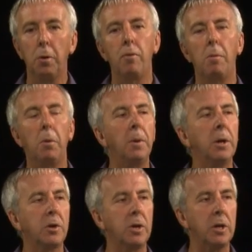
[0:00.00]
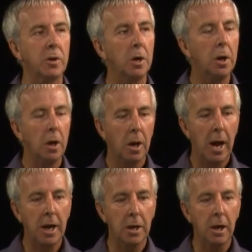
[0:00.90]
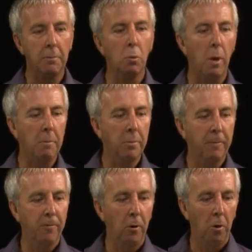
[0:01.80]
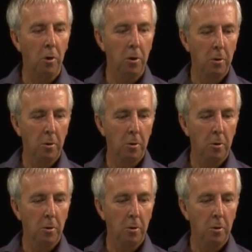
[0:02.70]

probabilities added up to 1 before,